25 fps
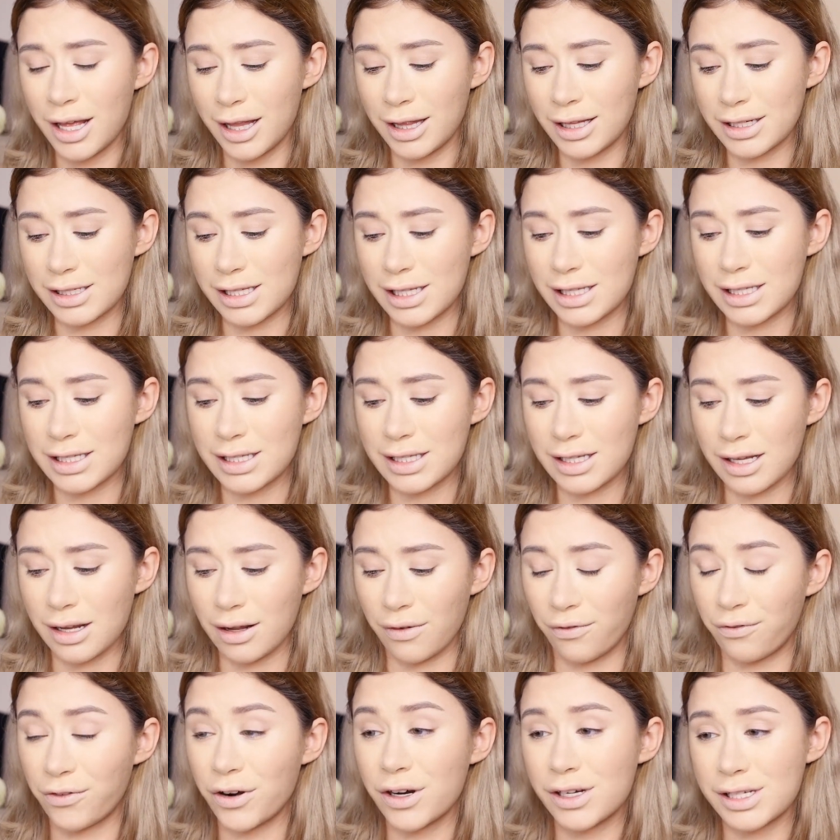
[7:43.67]
This is
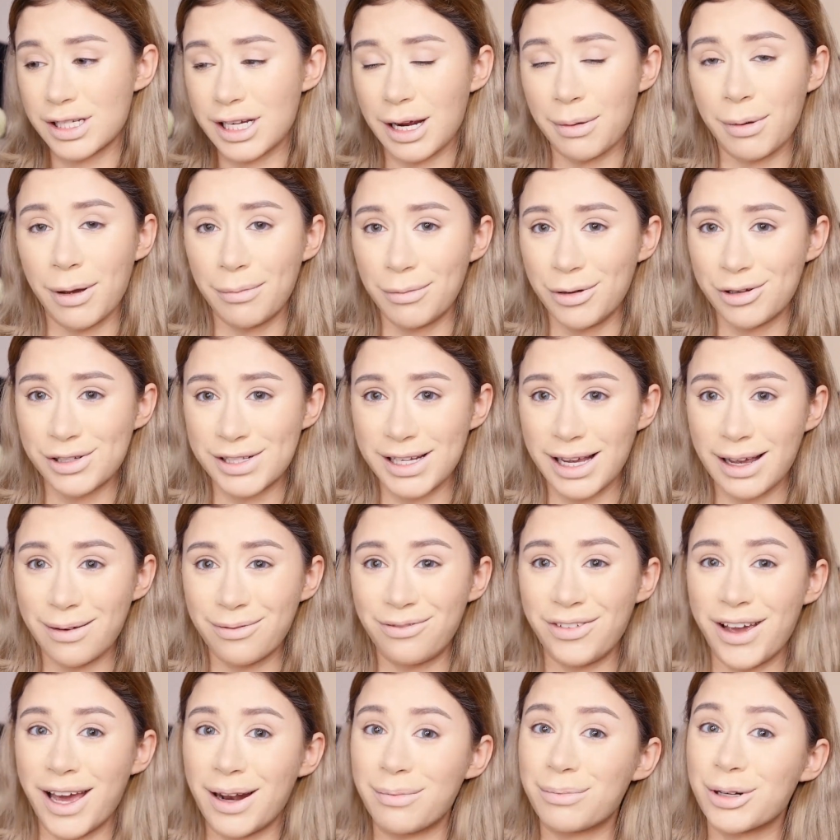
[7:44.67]
the first time I'm using a
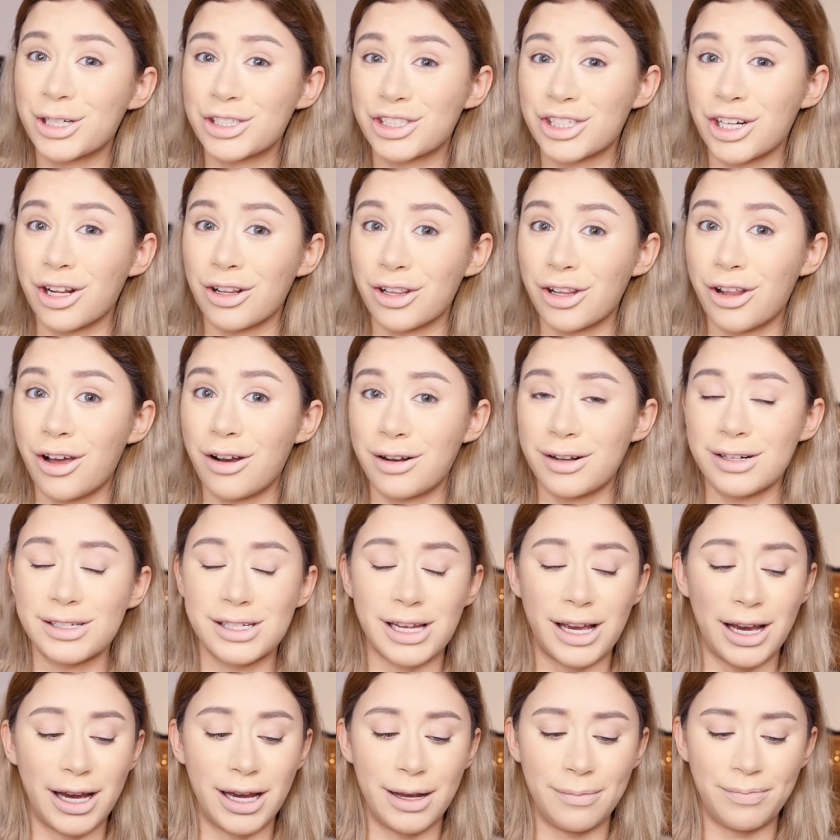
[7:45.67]
fan brush in a long
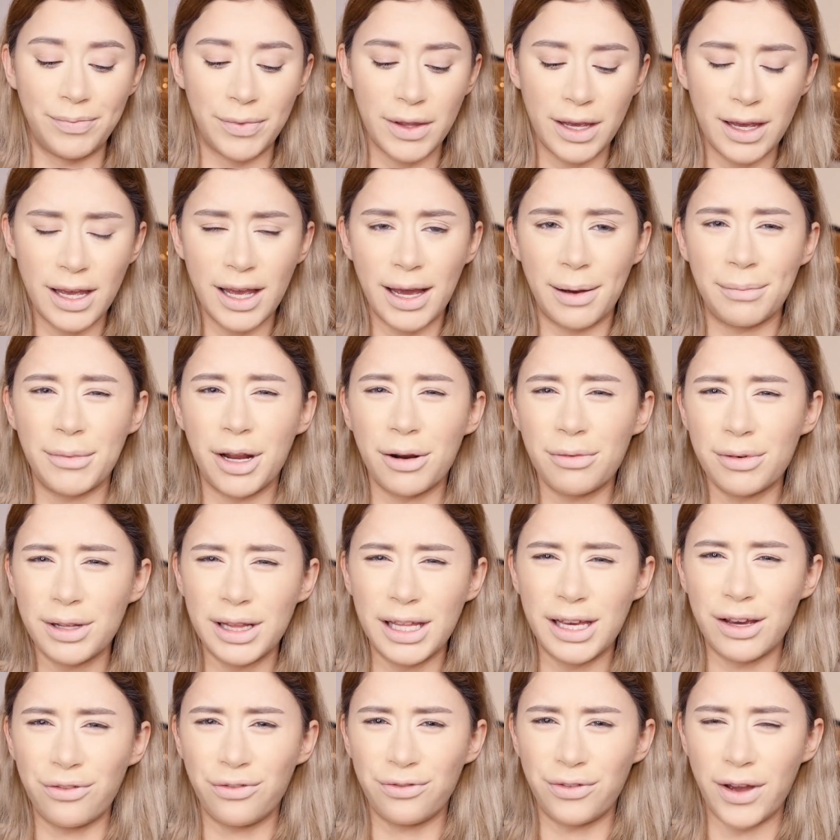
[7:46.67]
time. I'm not
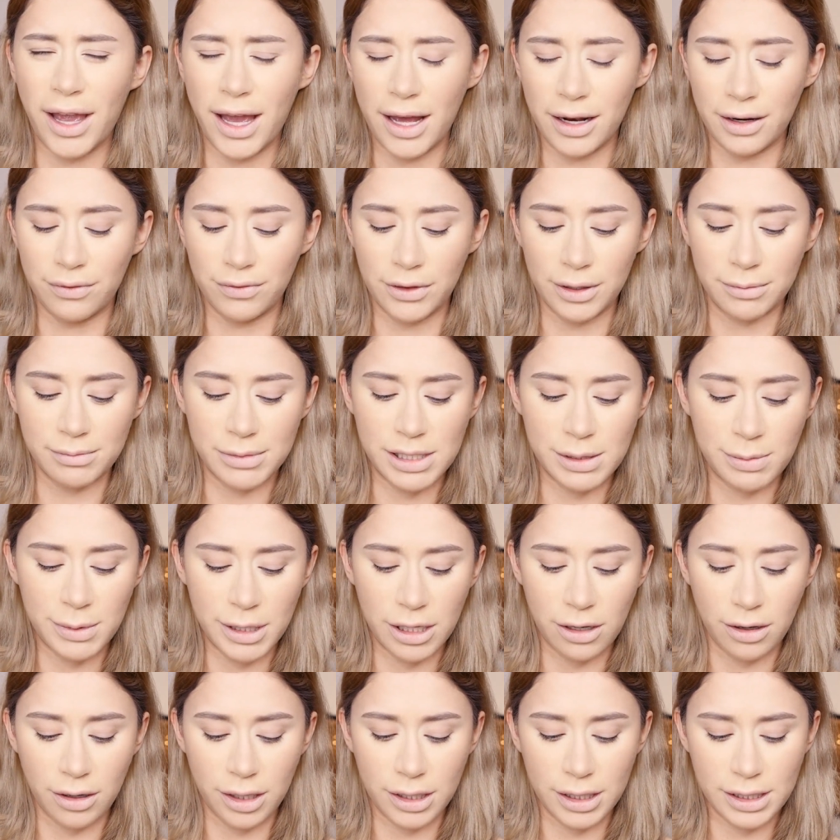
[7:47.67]
really a fan of them, to
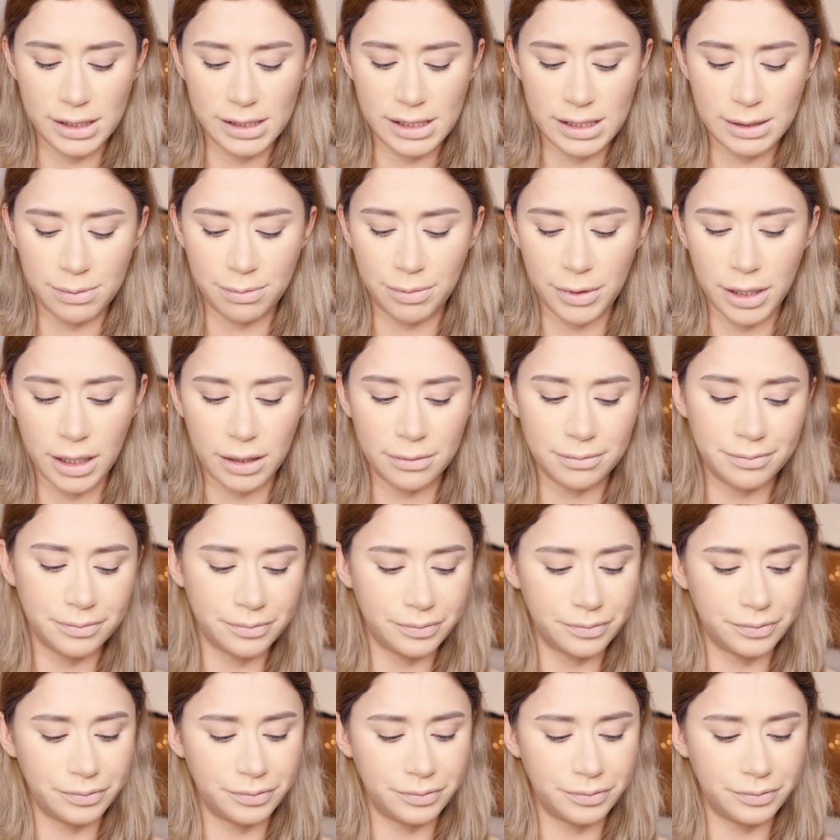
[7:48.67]
be honest, but